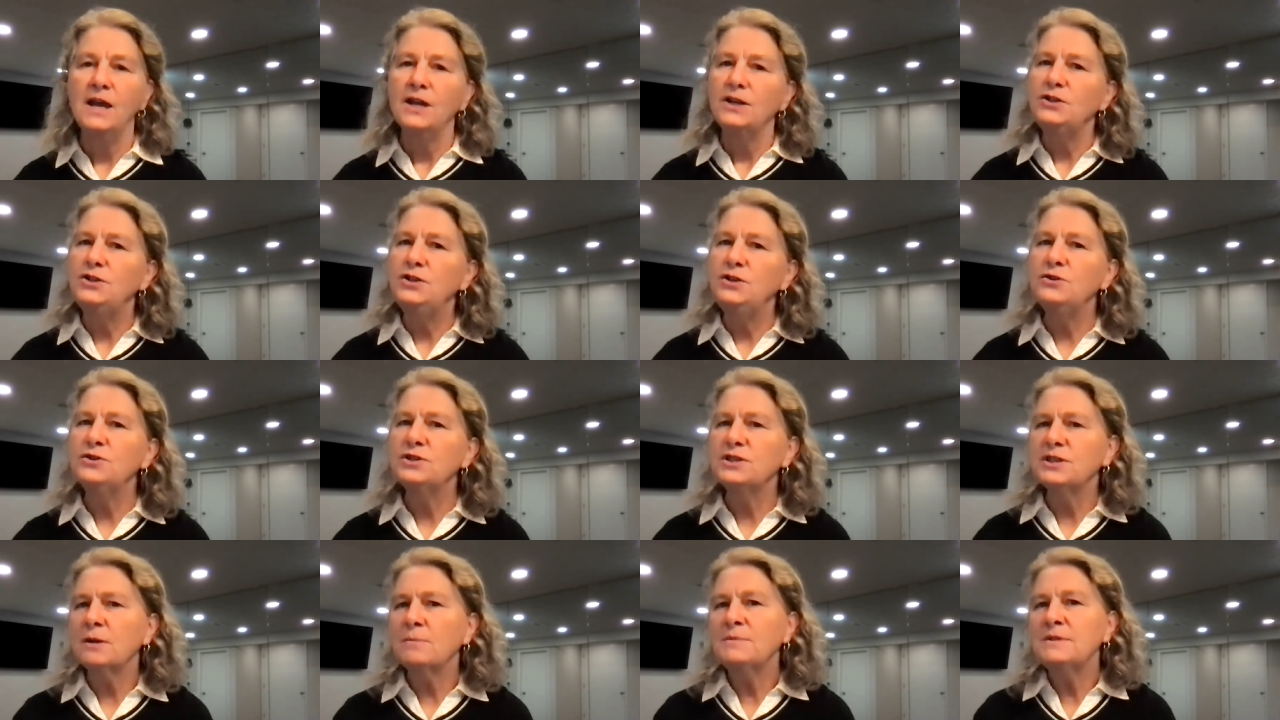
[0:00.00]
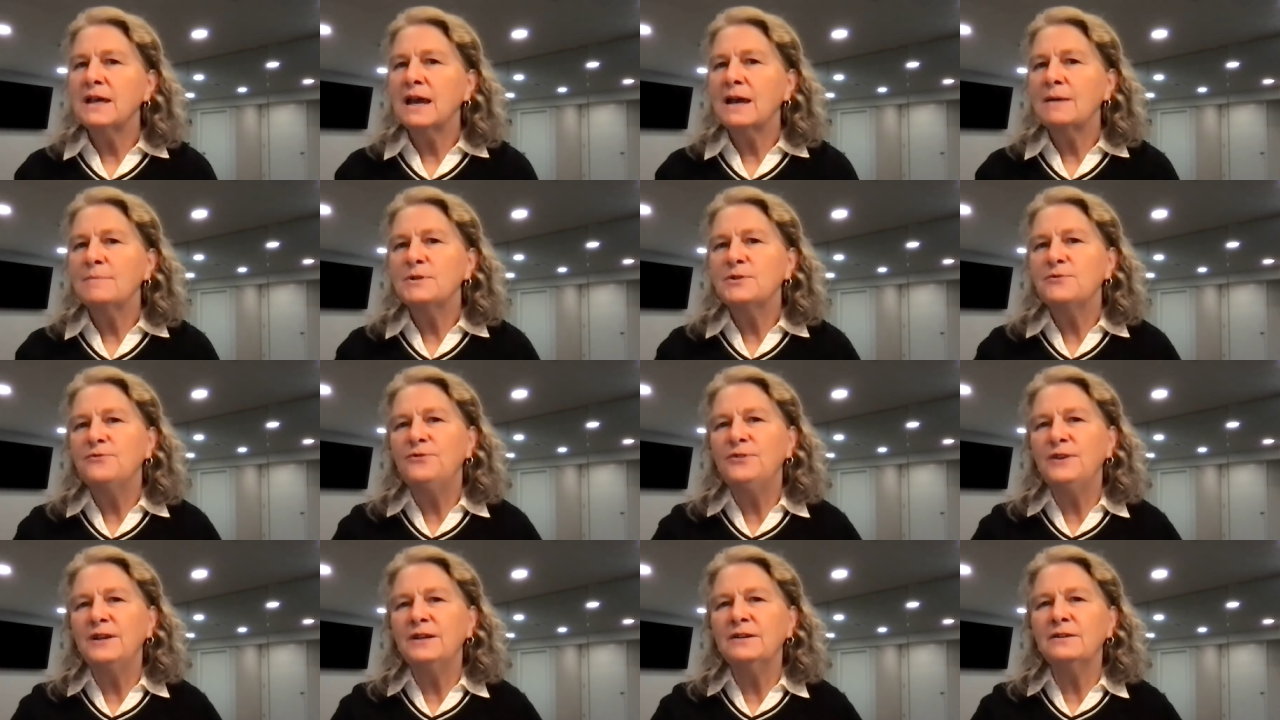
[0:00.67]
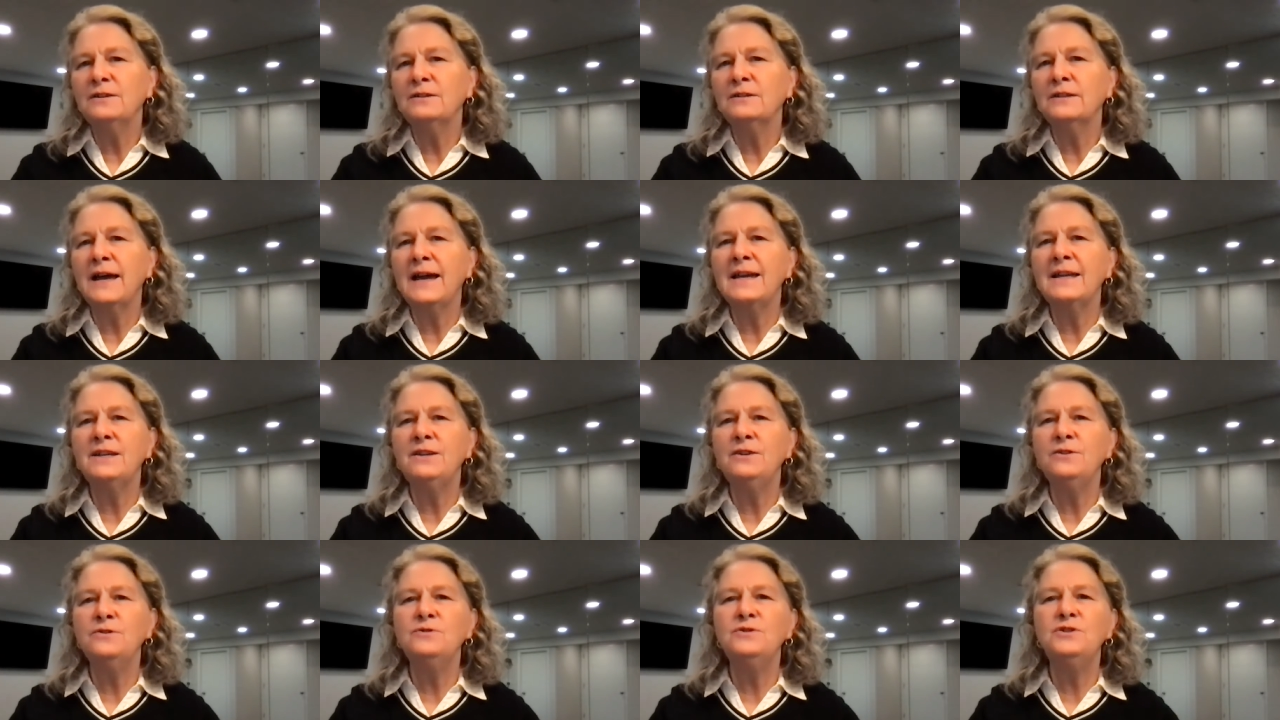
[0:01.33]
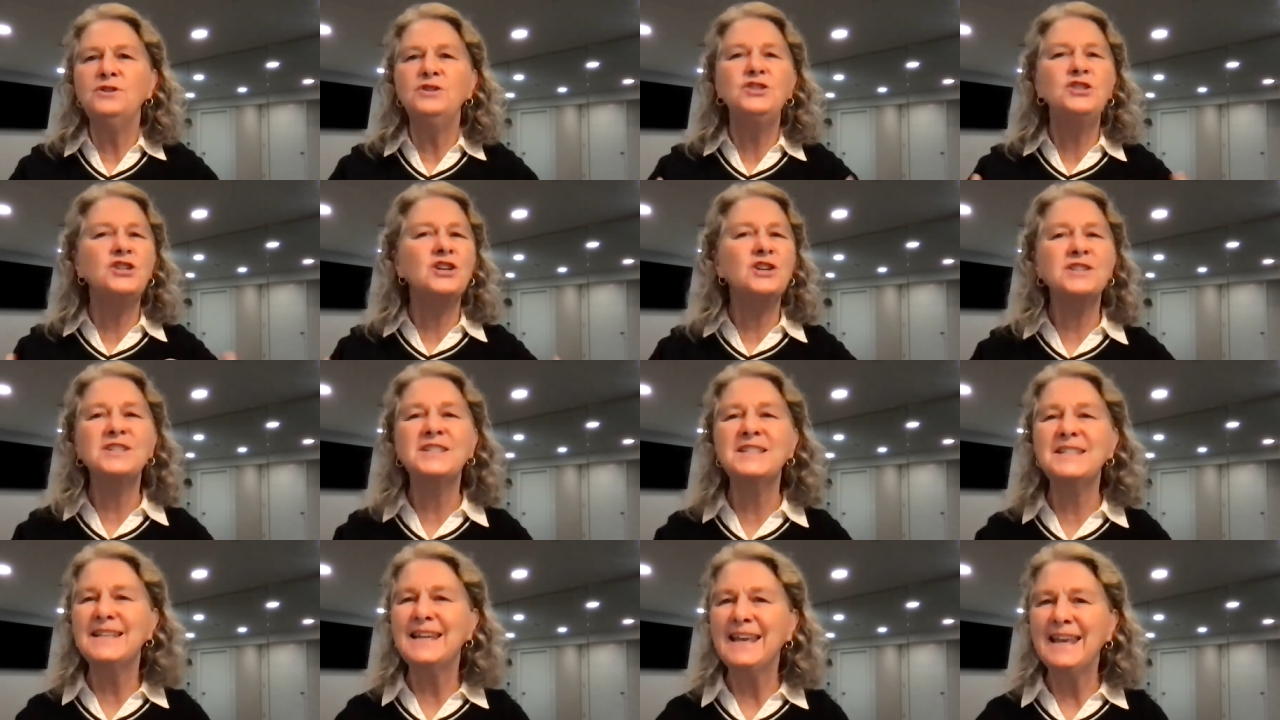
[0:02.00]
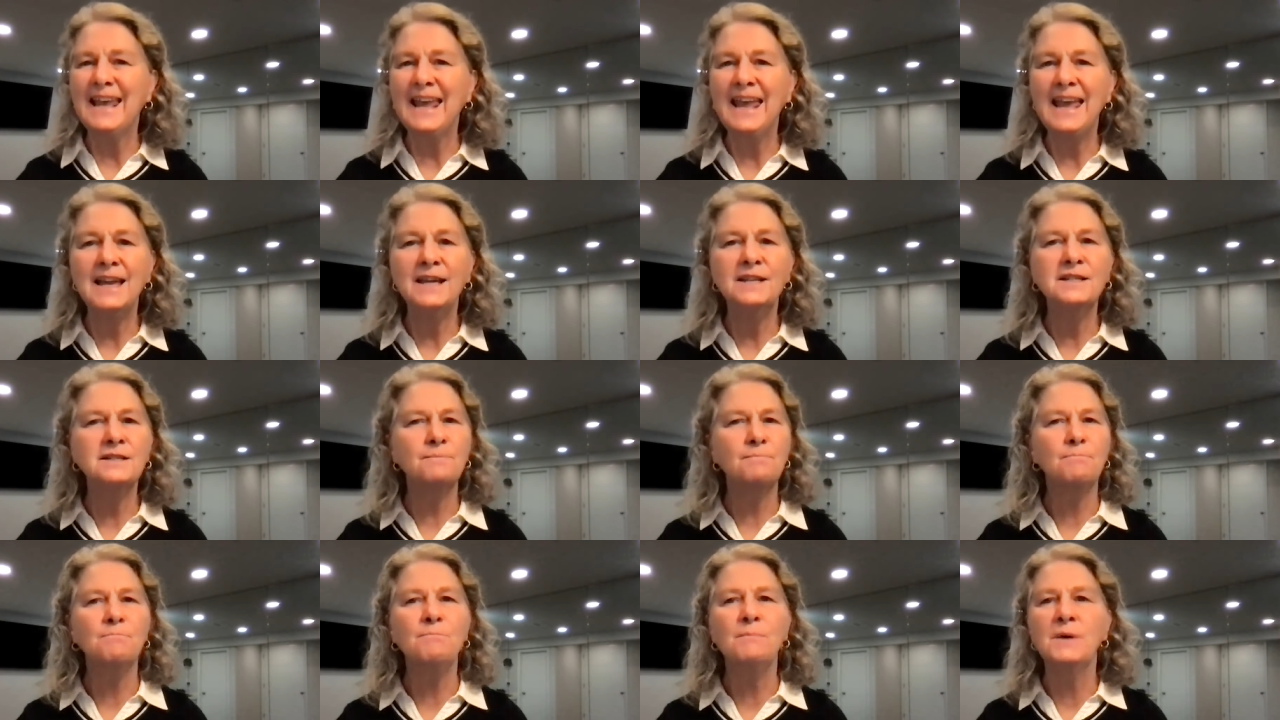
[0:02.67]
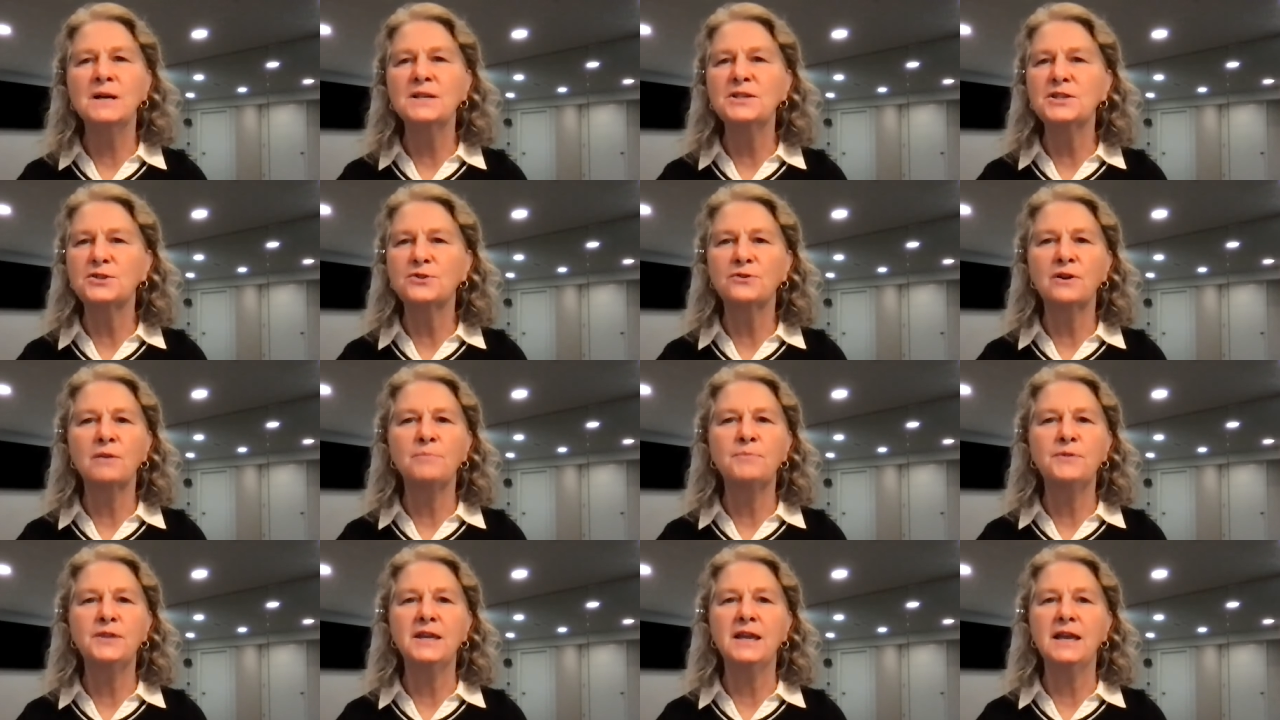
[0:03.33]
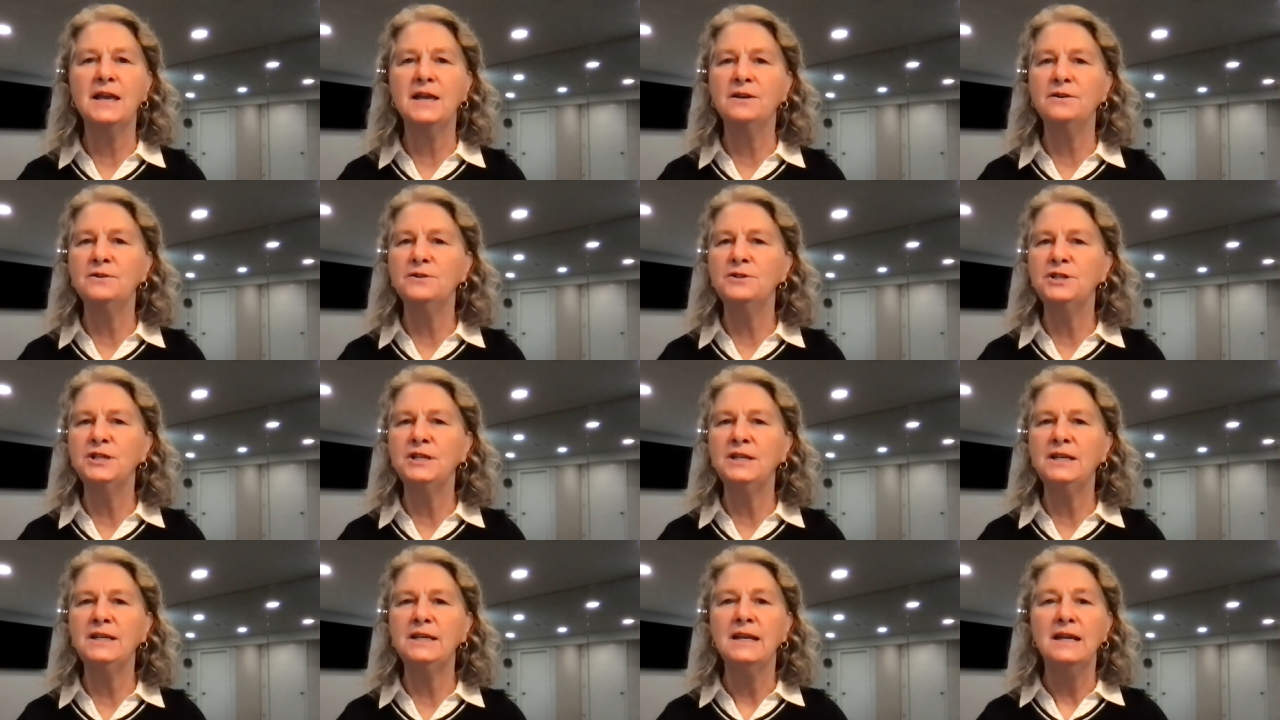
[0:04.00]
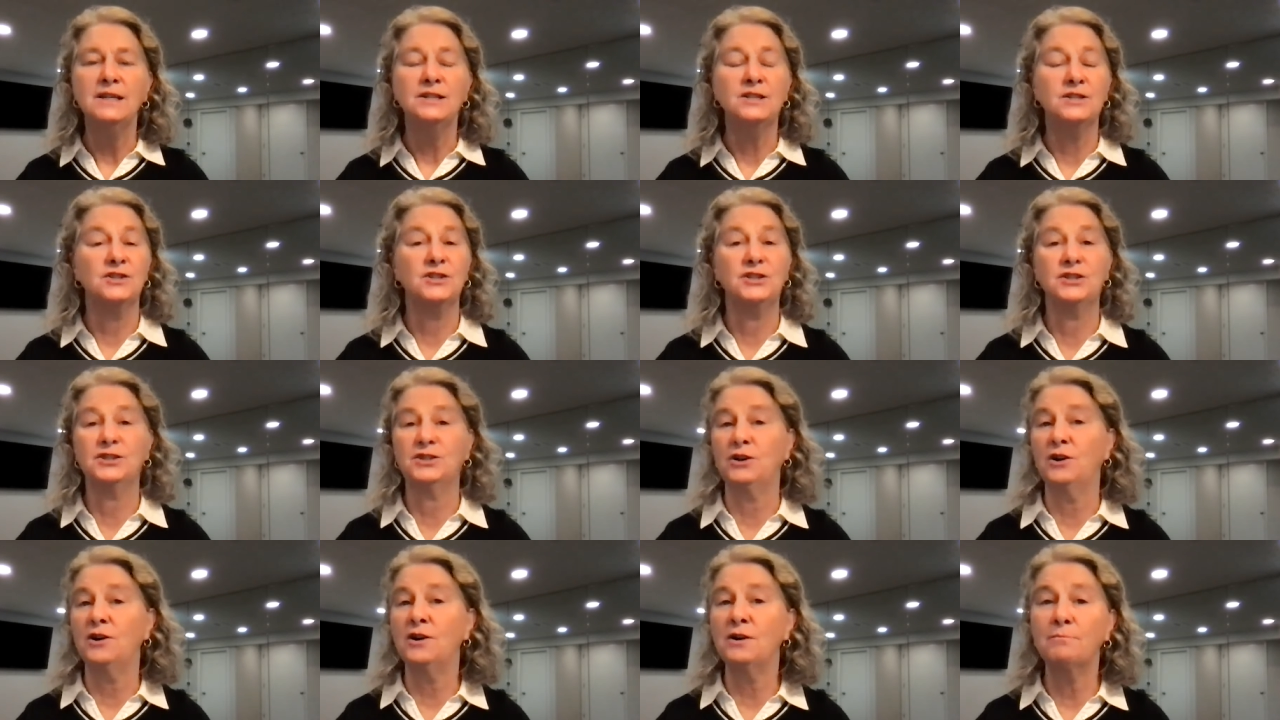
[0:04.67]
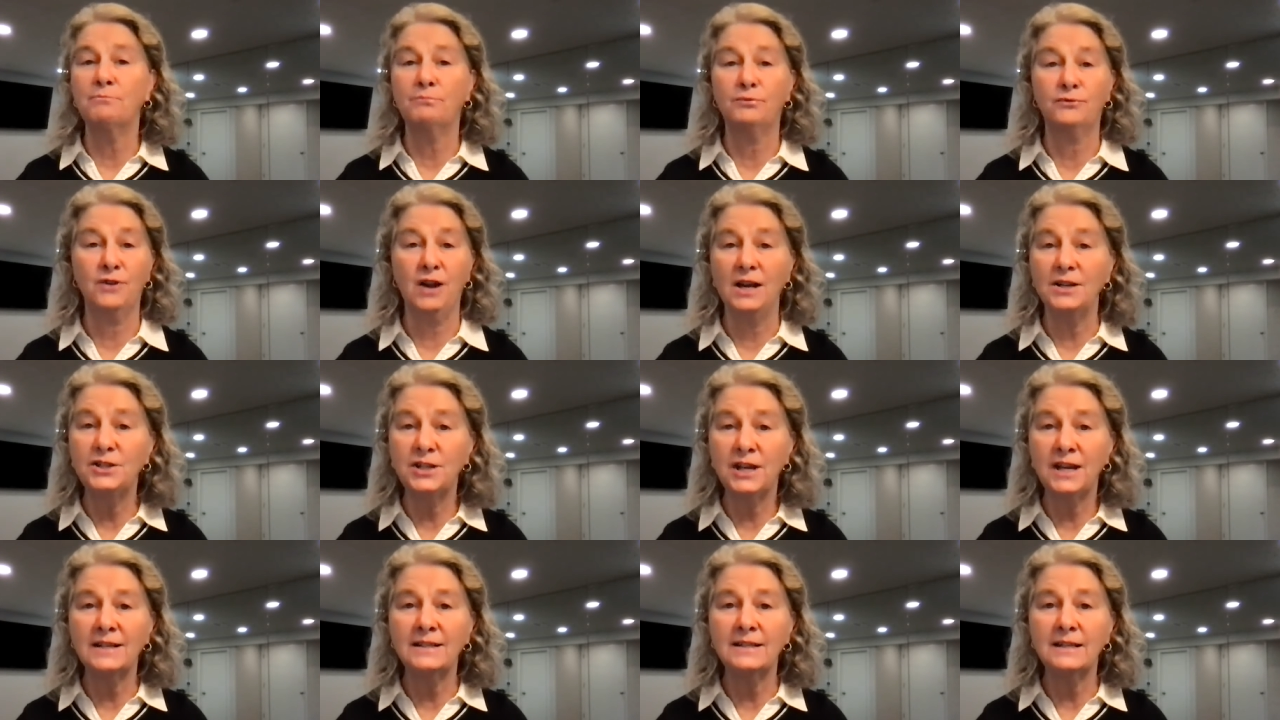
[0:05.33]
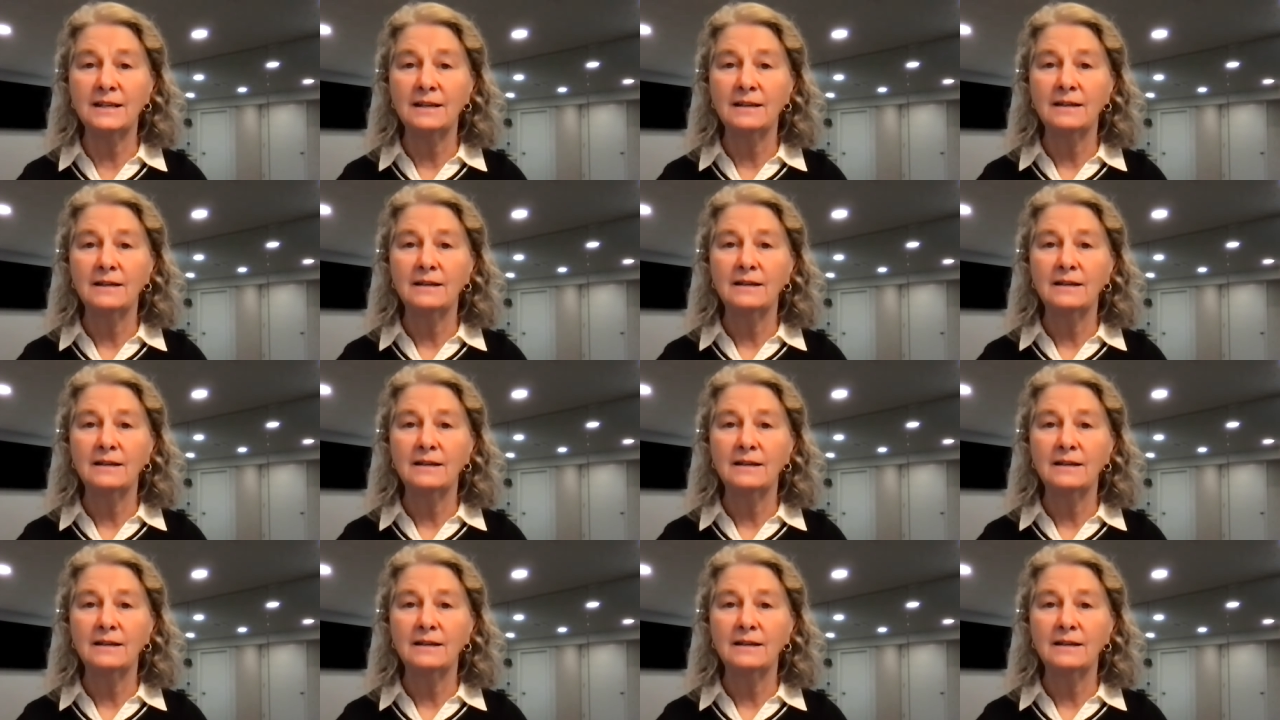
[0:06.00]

Do you sometimes feel like you just can't muster up the energy to start a project,